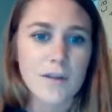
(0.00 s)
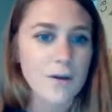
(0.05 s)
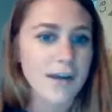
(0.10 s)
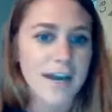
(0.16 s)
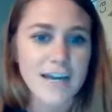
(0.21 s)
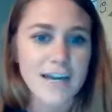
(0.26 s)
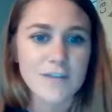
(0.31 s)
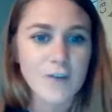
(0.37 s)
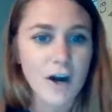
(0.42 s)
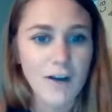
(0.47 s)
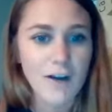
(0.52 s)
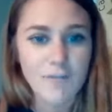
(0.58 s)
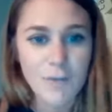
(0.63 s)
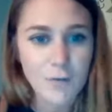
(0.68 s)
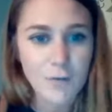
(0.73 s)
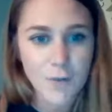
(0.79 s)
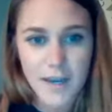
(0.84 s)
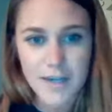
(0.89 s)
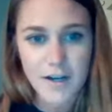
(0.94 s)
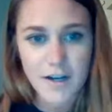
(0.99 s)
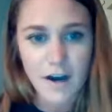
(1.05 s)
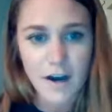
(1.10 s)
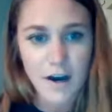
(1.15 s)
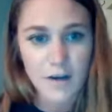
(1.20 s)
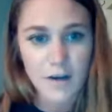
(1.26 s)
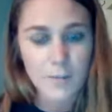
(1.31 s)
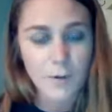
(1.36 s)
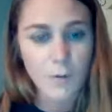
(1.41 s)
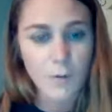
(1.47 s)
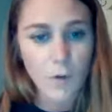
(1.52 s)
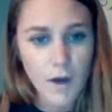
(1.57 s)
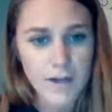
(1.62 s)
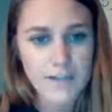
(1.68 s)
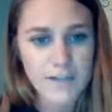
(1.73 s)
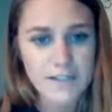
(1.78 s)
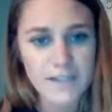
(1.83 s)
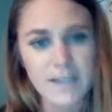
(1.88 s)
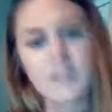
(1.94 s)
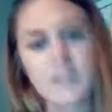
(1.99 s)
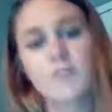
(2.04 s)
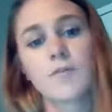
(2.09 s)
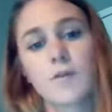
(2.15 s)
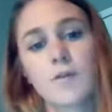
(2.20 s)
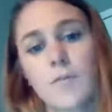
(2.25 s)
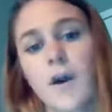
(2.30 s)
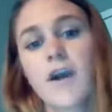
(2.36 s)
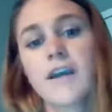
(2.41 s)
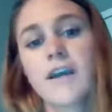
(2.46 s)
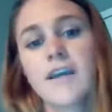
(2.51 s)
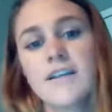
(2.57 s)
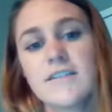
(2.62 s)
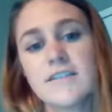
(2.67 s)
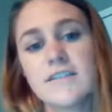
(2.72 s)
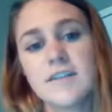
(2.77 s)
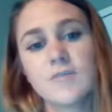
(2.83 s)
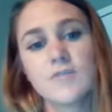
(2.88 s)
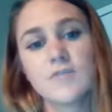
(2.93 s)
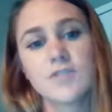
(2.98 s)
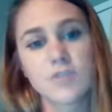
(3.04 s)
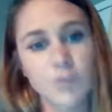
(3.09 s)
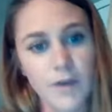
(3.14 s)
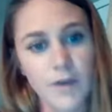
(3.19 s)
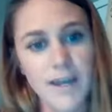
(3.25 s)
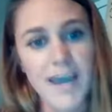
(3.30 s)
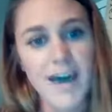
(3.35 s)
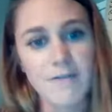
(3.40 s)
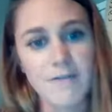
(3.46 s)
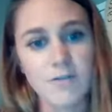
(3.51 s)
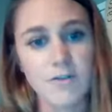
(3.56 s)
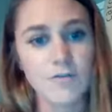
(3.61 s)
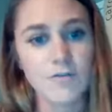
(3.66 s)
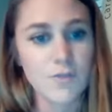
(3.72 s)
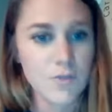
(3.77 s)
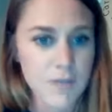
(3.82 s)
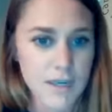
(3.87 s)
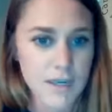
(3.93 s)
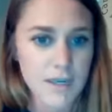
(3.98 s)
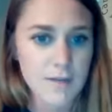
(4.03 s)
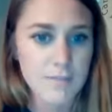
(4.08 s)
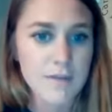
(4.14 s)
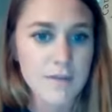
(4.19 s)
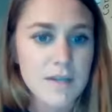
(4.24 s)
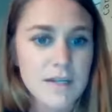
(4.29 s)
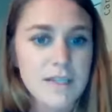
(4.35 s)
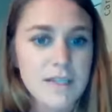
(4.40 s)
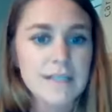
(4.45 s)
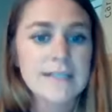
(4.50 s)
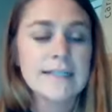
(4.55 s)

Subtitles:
They were kind of off the radar, but wanting to get into more markets, and it was a great avenue for them.